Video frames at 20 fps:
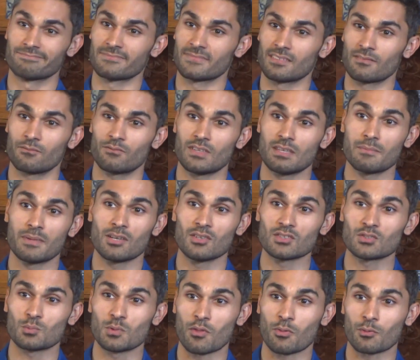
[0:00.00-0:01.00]

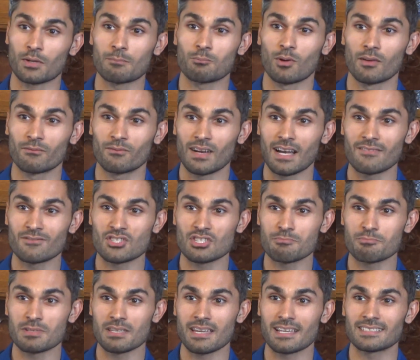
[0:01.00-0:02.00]
females with 3.5
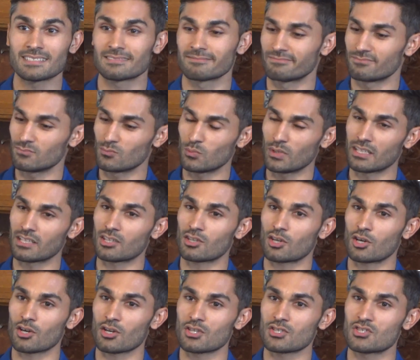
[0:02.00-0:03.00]
GPAs, we
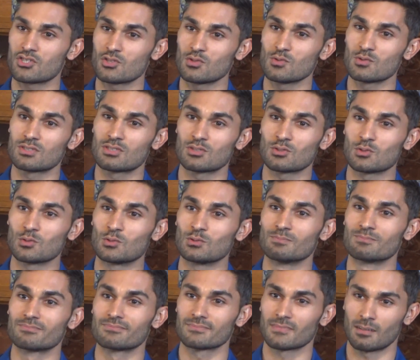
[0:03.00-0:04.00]
encourage you to
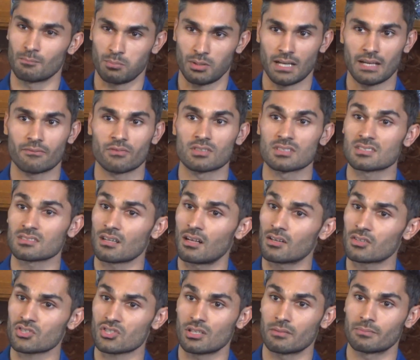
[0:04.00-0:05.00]
apply for the
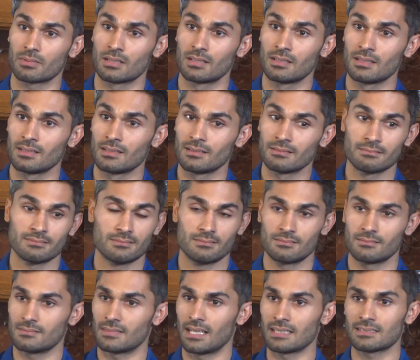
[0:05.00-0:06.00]
scholarship.
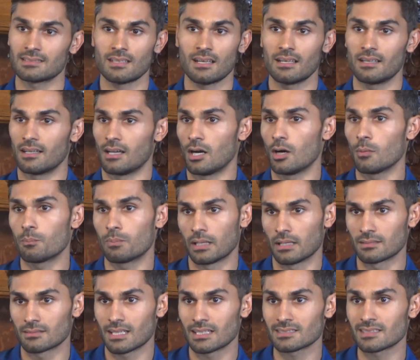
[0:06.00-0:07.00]
That's not helping.
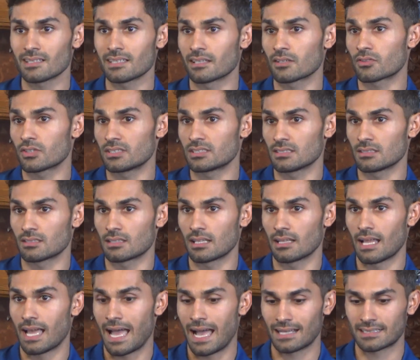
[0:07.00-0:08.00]
That's not increasing the
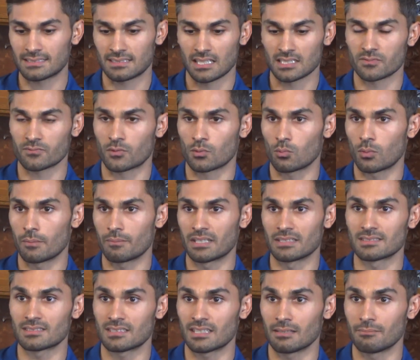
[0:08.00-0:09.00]
access for women in
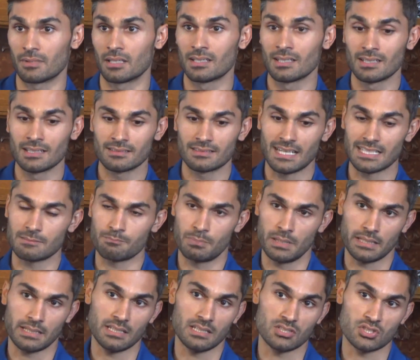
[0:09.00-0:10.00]
STEM. That's
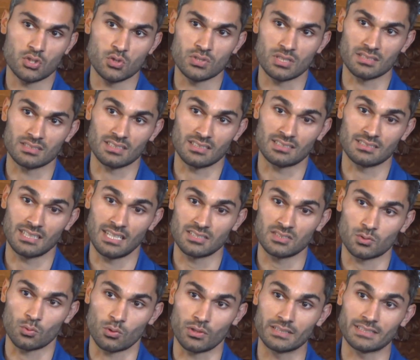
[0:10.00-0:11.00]
picking and choosing success
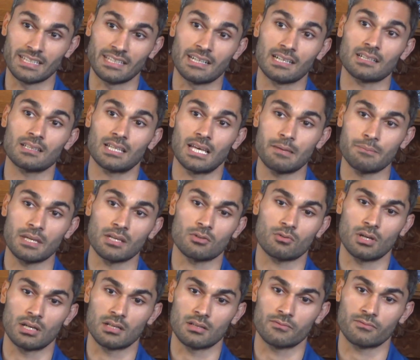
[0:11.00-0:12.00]
stories and claiming
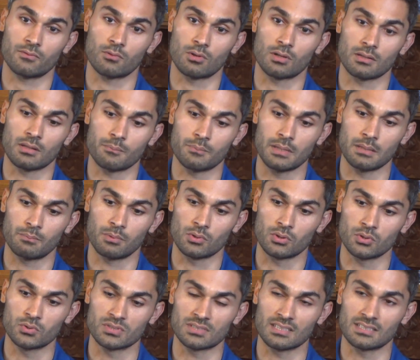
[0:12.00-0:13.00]
credit for the people
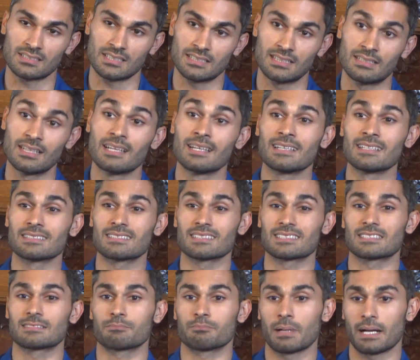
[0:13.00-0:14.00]
who succeeded
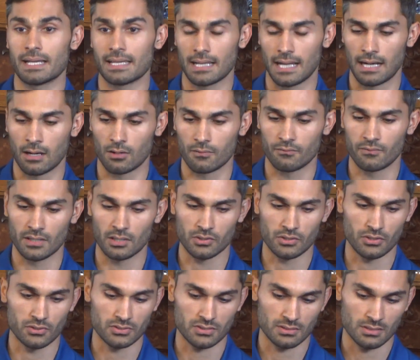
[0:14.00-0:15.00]
despite our
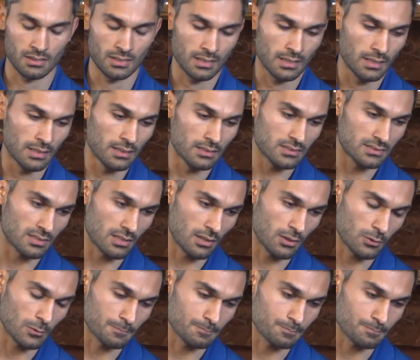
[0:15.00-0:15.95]
failures. So,